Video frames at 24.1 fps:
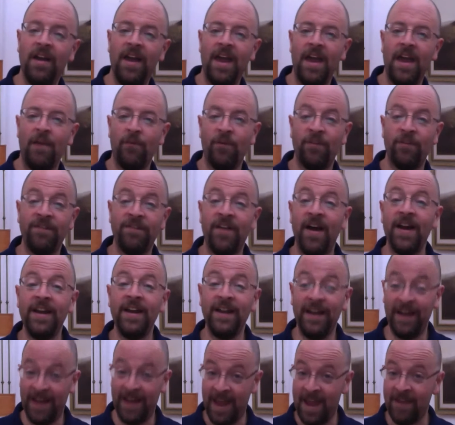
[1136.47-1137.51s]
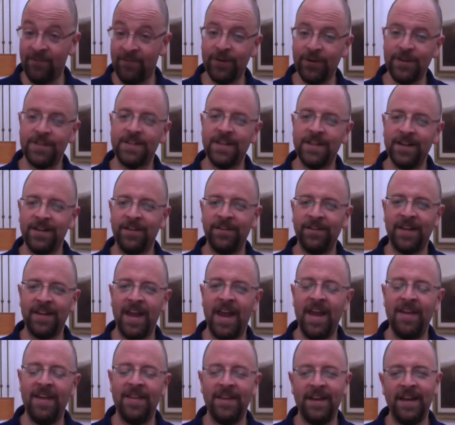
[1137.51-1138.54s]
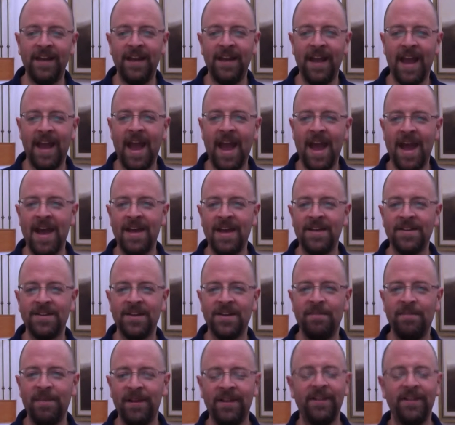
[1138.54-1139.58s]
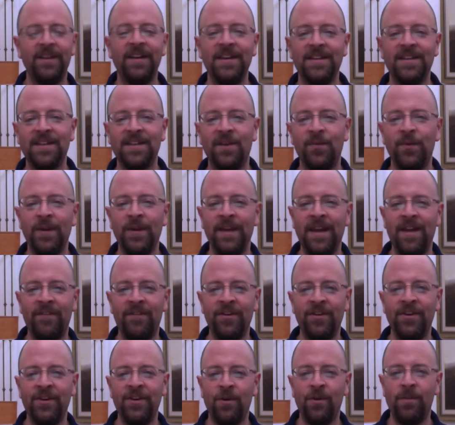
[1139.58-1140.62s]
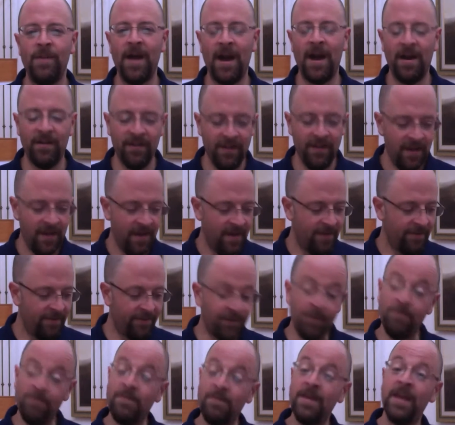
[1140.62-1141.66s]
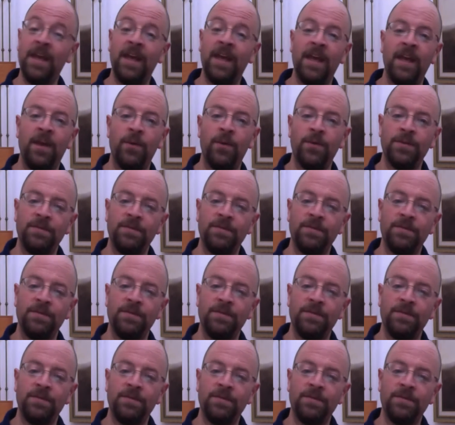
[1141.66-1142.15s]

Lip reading: and we're finding every single day that he has abilities that we never knew about. For me, it was